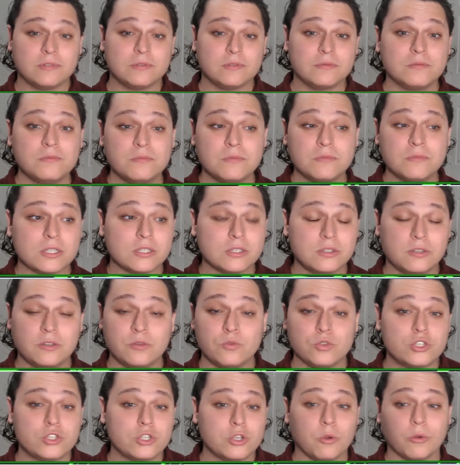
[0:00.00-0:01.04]

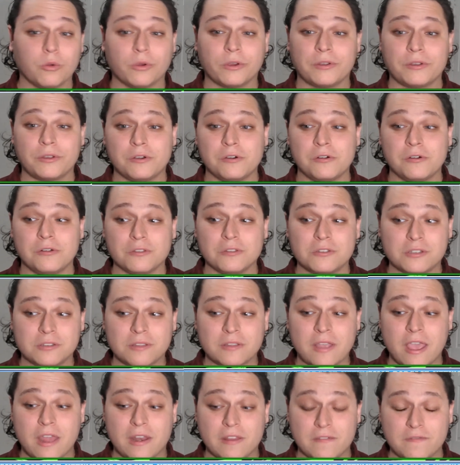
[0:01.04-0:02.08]
scoring goals.
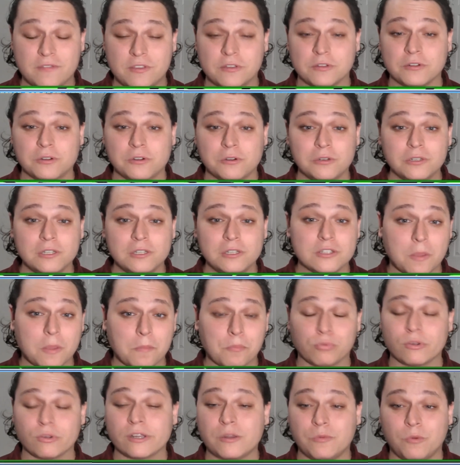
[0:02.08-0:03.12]
And if your goalie is a
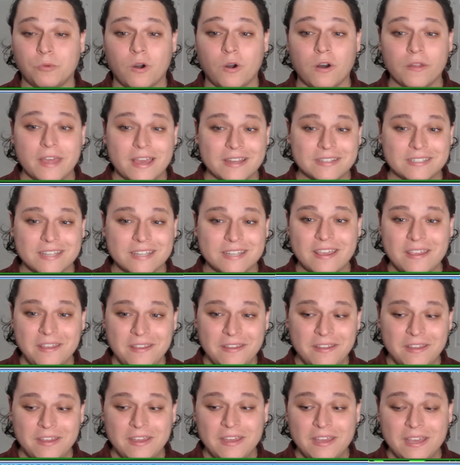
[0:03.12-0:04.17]
brick wall that day,
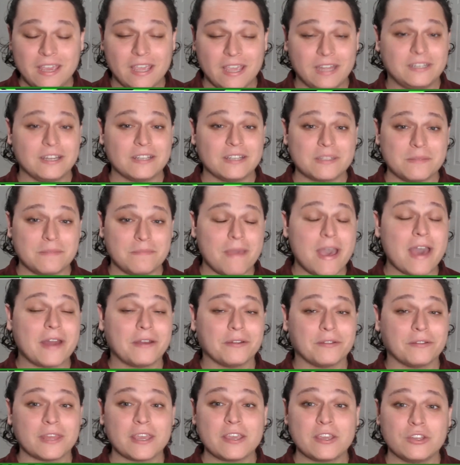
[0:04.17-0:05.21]
it doesn't matter.
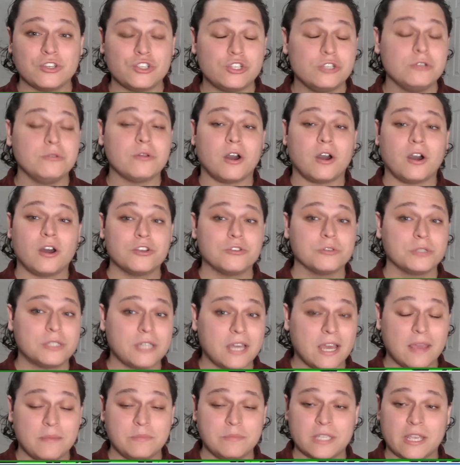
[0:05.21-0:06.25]
They could shoot 100
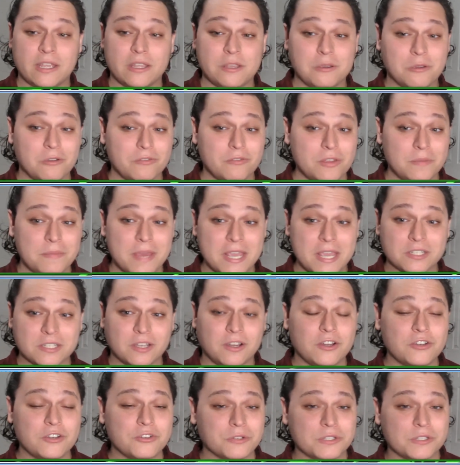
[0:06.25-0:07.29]
times at you. If he makes
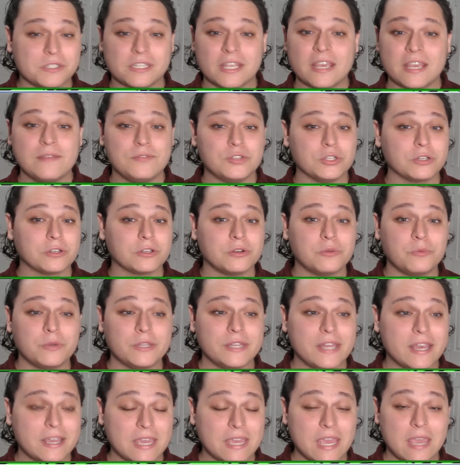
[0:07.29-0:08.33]
100 saves, you're going to win
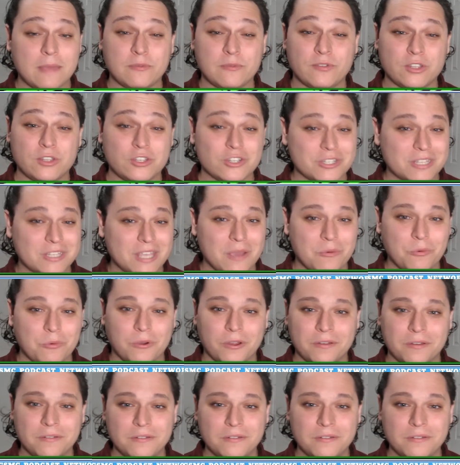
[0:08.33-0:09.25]
that game if you just get one.